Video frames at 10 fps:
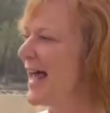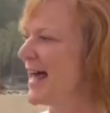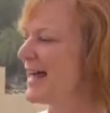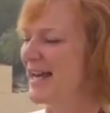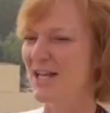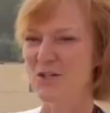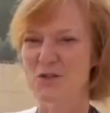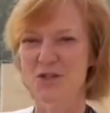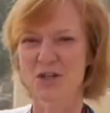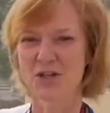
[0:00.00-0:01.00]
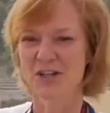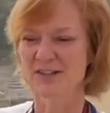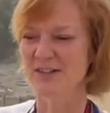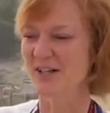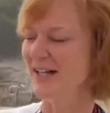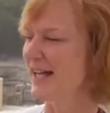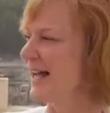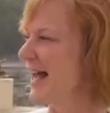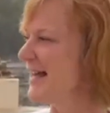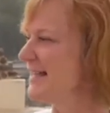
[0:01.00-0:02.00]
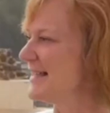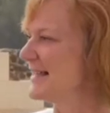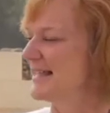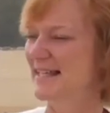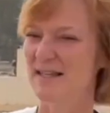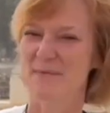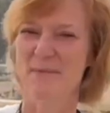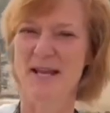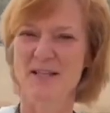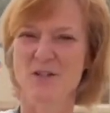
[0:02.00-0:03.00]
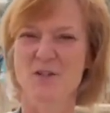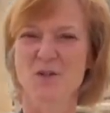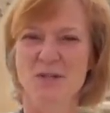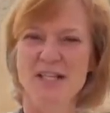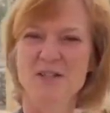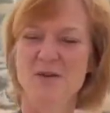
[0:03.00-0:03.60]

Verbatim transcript: And as you turn and look and see the main street,